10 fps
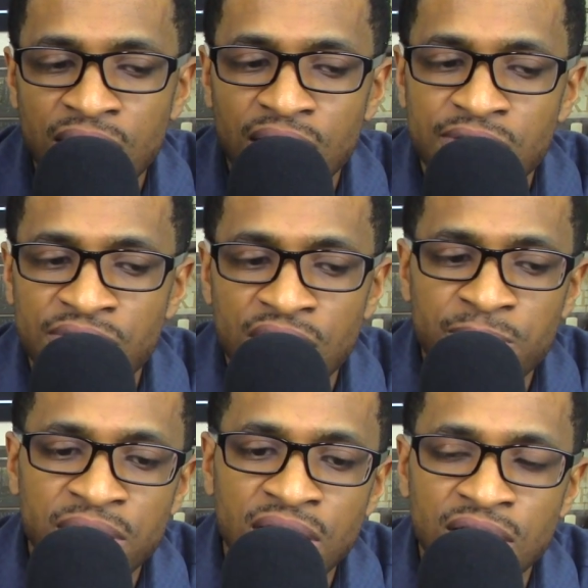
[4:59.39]
At the very
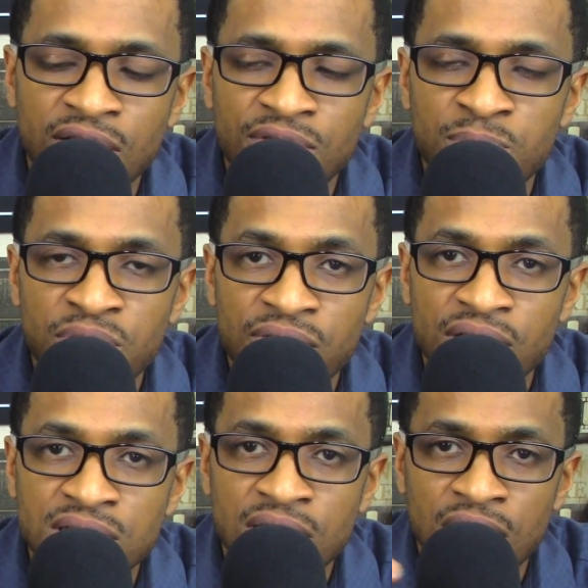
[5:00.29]
beginning of the movie,
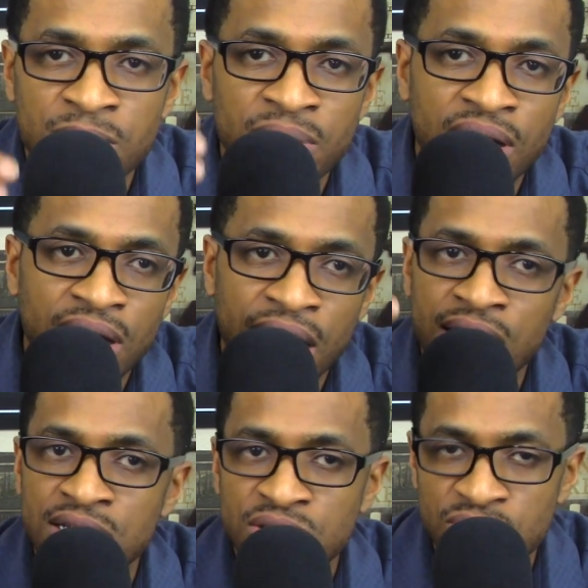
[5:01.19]
they're talking about,
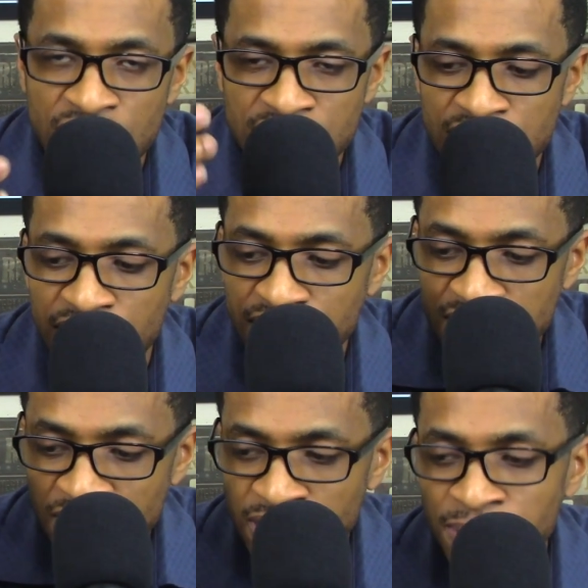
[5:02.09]
hey, in
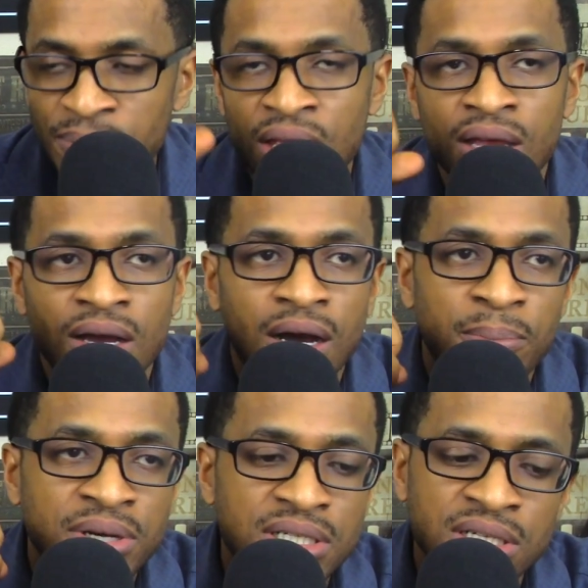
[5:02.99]
2019, a
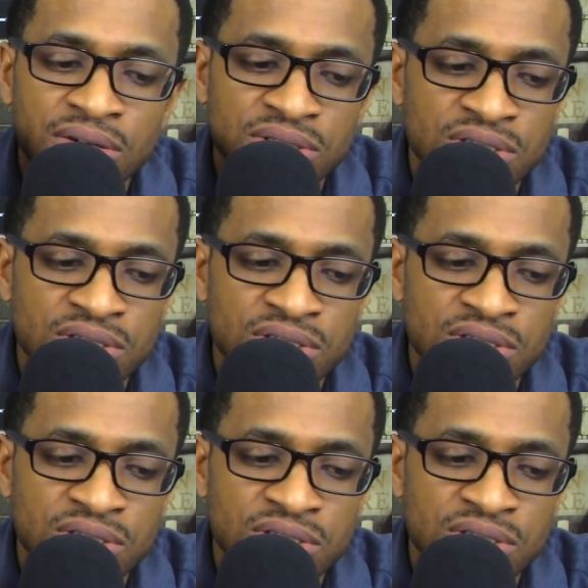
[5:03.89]
bunch, you know, just